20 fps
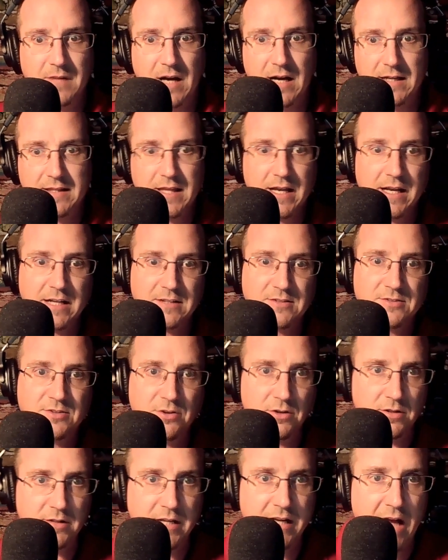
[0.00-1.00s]
I think it's
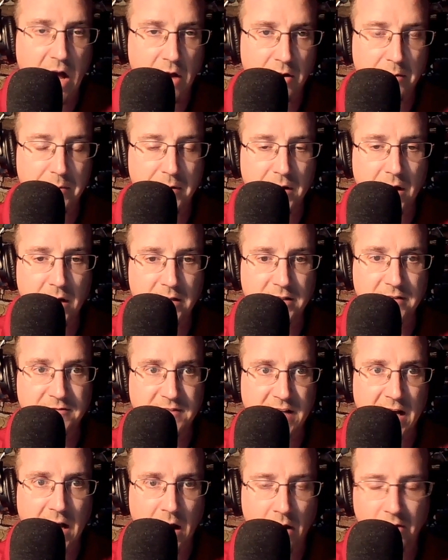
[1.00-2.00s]
certainly counterproductive
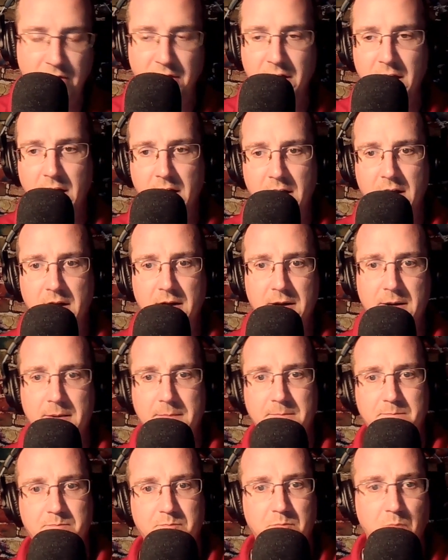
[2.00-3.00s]
to health.
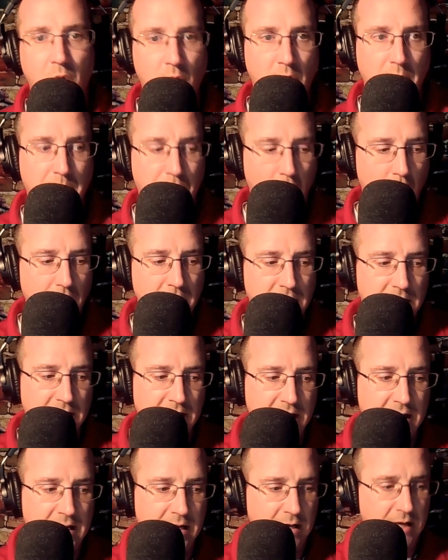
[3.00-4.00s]
More
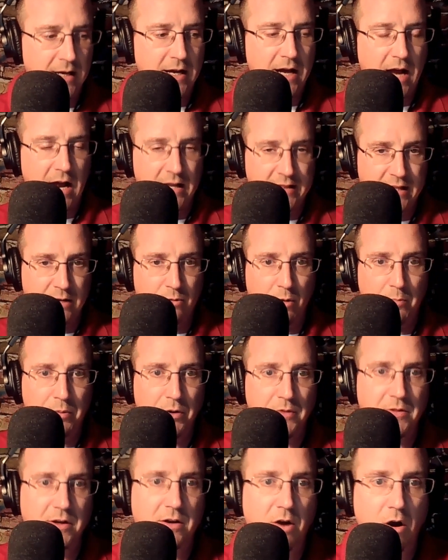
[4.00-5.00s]
importantly, I think we're
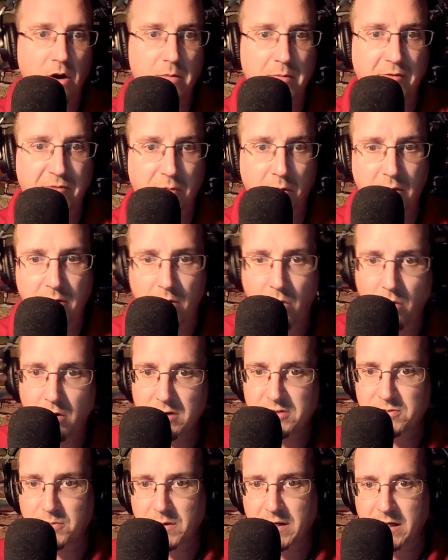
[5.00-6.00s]
putting the cart before the
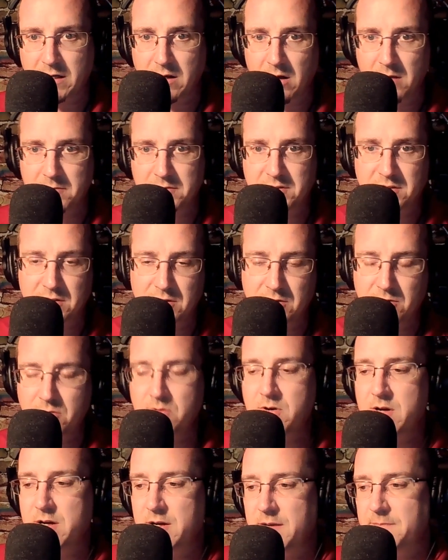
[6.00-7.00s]
horse when it comes to
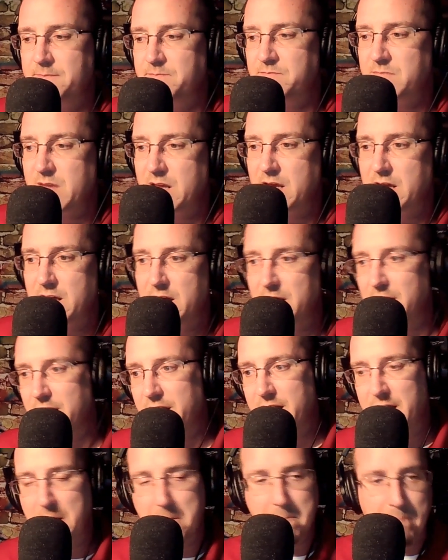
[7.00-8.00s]

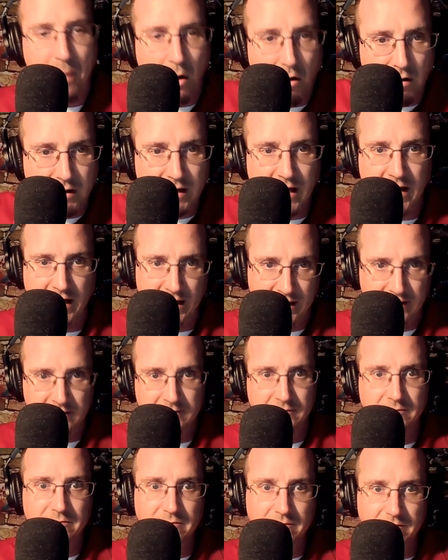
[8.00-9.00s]
embarking
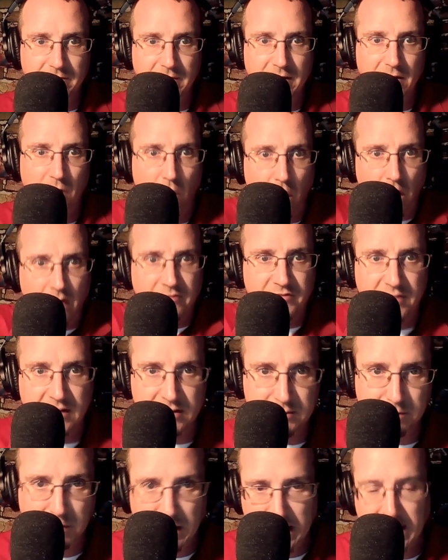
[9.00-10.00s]
off
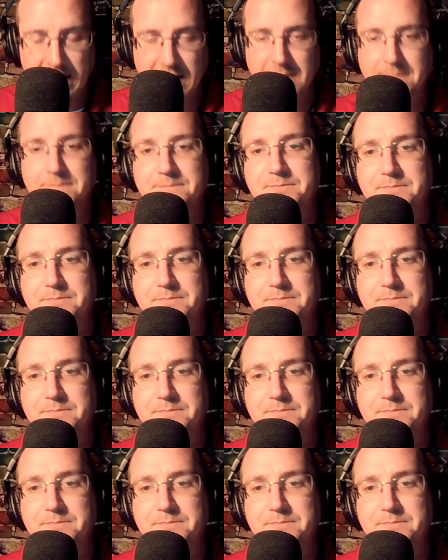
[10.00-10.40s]
this planet.